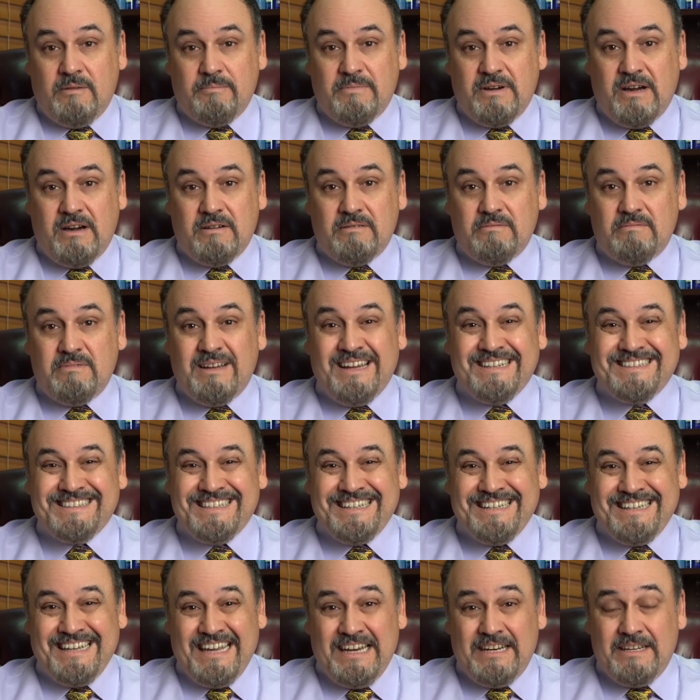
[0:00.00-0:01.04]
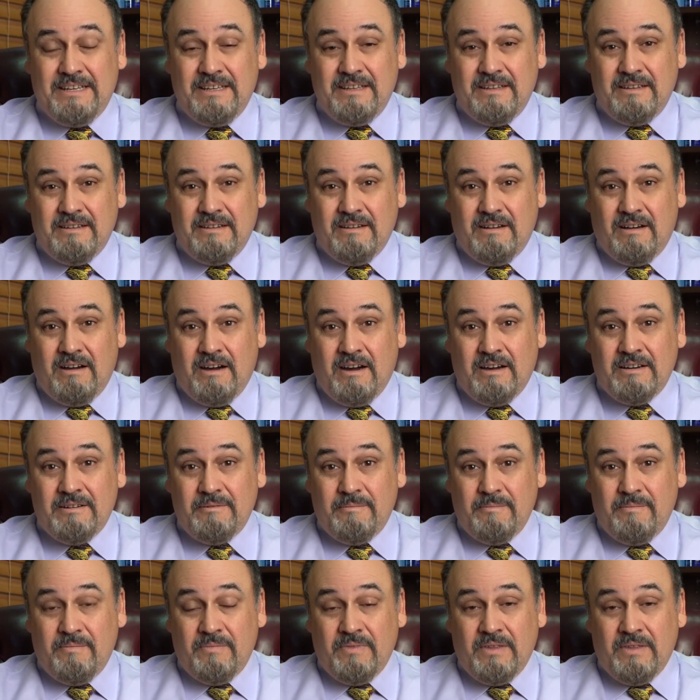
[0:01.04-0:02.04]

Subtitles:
about 1980 on.